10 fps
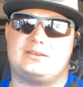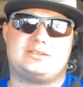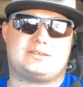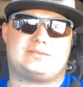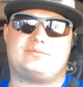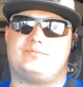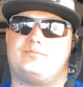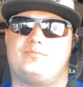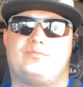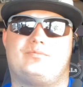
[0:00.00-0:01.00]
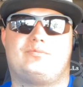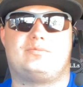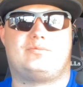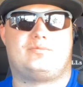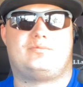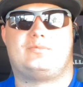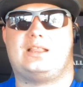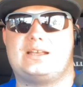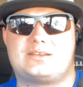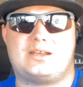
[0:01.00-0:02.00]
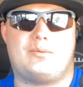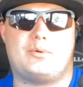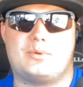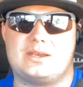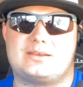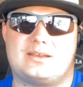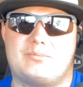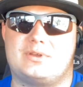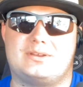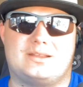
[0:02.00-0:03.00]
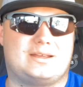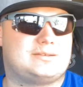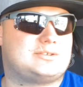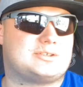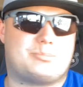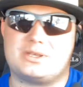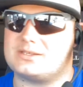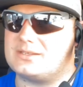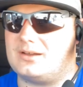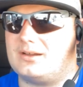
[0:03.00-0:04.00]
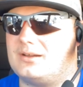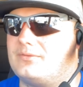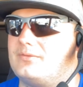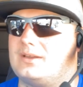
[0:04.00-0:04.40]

I was just, last couple of weeks I've been like just pissed off.